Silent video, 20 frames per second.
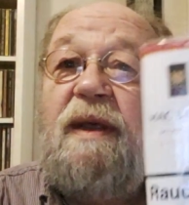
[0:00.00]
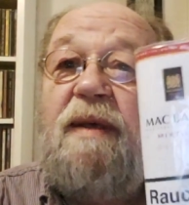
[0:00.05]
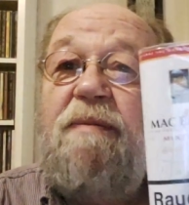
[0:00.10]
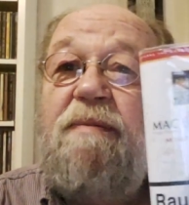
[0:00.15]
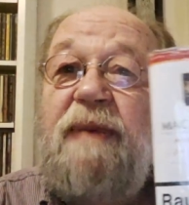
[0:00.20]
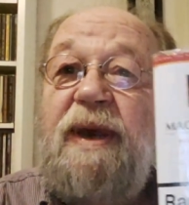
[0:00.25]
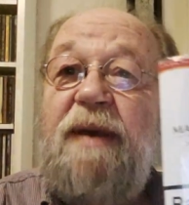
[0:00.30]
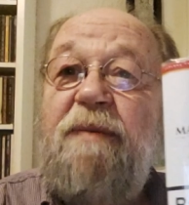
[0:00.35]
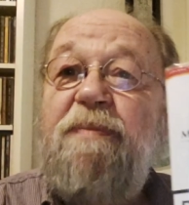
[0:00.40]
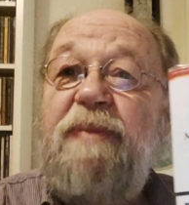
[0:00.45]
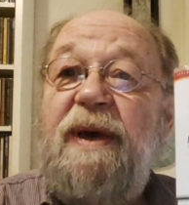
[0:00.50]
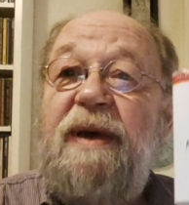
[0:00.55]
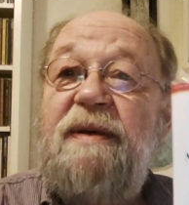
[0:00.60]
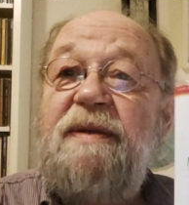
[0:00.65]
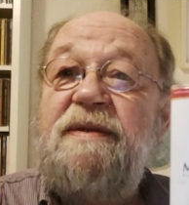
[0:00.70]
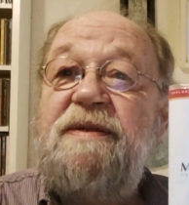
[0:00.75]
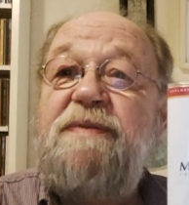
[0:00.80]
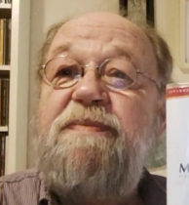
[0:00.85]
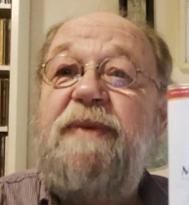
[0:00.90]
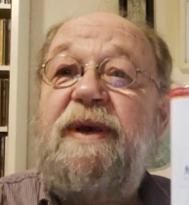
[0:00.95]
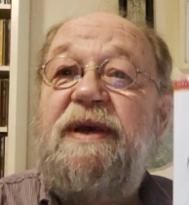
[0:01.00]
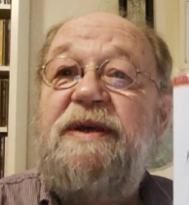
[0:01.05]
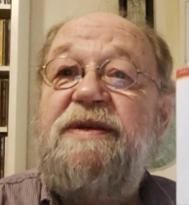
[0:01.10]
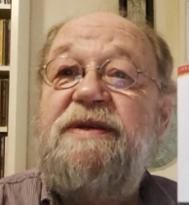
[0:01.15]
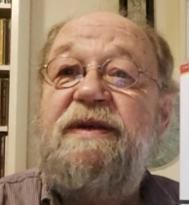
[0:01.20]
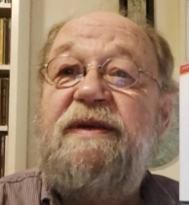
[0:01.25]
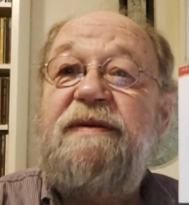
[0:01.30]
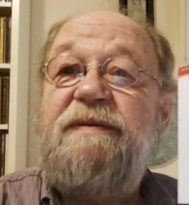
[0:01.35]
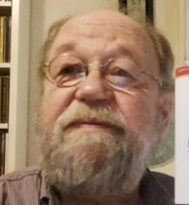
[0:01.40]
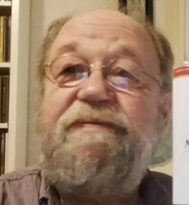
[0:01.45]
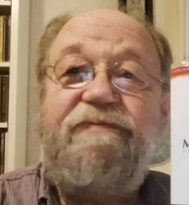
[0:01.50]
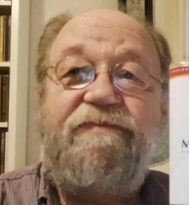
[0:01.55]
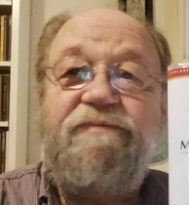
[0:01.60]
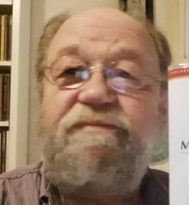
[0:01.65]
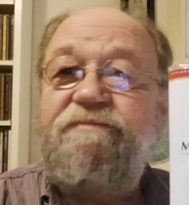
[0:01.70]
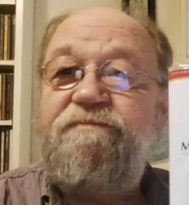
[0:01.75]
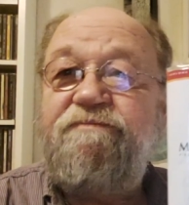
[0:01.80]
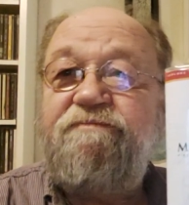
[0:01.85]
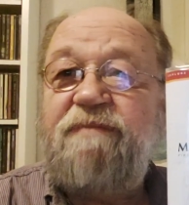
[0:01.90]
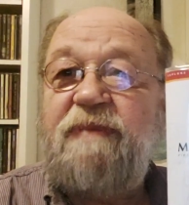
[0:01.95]
McBain's Mixture.
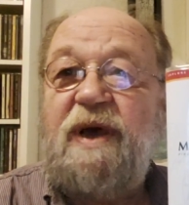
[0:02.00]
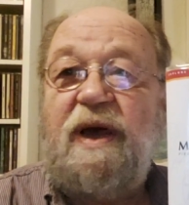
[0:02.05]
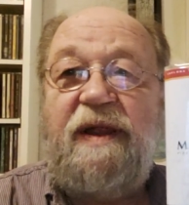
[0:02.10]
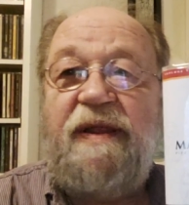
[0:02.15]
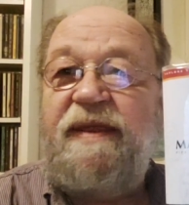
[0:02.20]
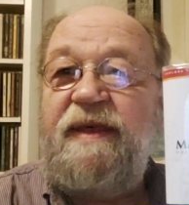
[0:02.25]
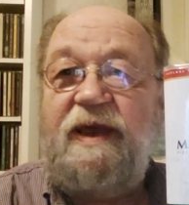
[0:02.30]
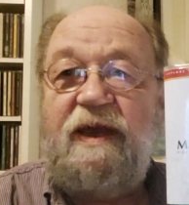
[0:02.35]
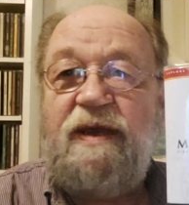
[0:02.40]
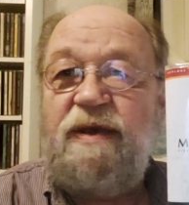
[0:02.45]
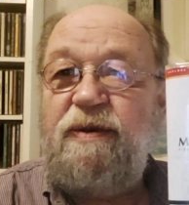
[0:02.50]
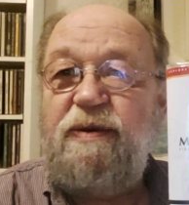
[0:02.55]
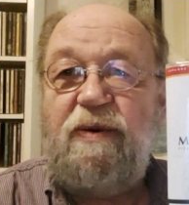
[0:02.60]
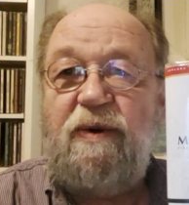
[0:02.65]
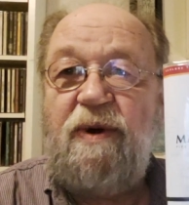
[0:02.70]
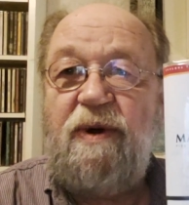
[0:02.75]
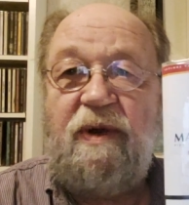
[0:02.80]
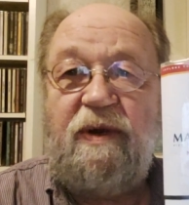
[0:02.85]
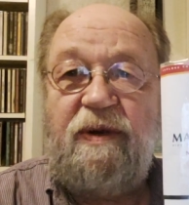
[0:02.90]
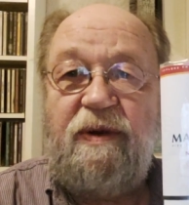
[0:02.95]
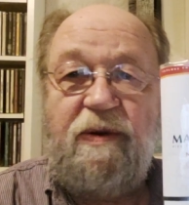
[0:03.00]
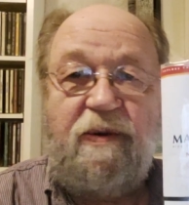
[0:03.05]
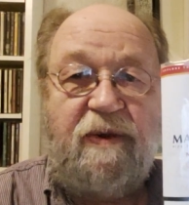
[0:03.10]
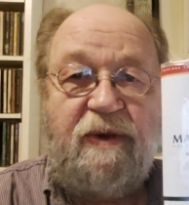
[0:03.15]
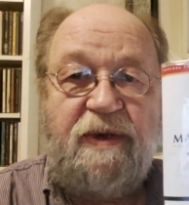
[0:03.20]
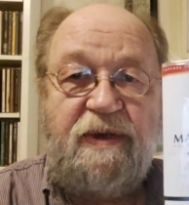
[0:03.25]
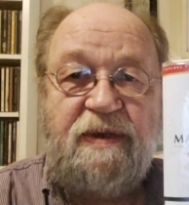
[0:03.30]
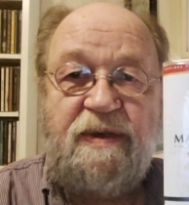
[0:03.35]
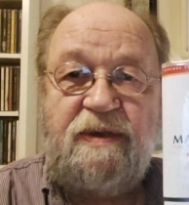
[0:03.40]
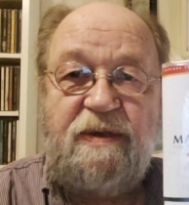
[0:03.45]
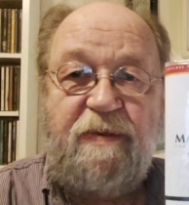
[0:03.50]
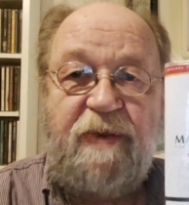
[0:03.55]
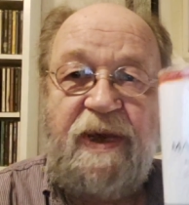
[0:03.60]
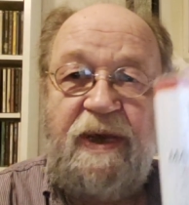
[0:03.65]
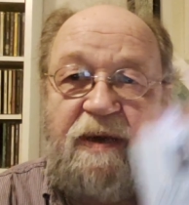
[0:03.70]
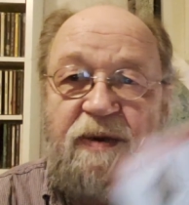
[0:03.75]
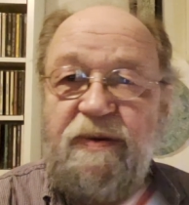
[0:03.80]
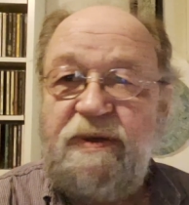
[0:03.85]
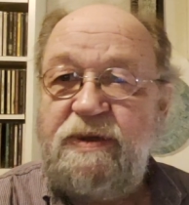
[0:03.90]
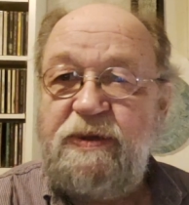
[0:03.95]
I think you all know this
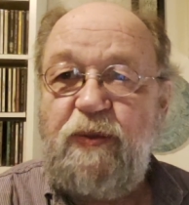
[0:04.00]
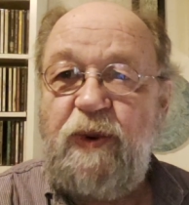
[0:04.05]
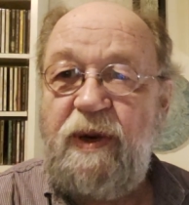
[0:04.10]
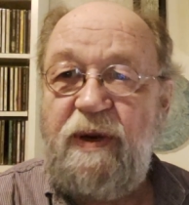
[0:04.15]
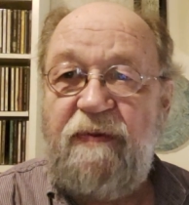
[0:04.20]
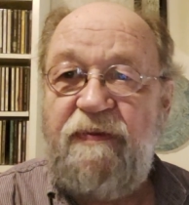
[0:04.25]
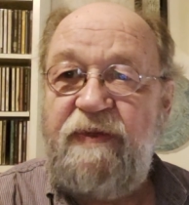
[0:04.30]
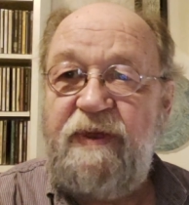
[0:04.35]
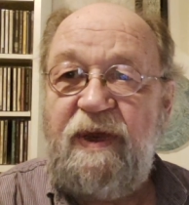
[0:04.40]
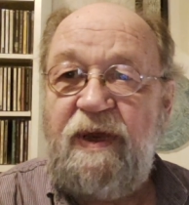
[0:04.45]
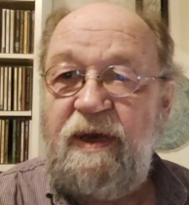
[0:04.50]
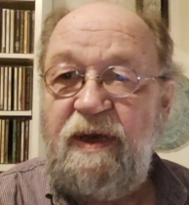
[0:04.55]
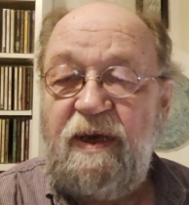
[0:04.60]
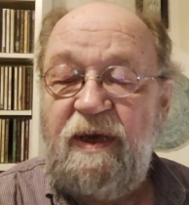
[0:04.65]
tobacco. It's one of the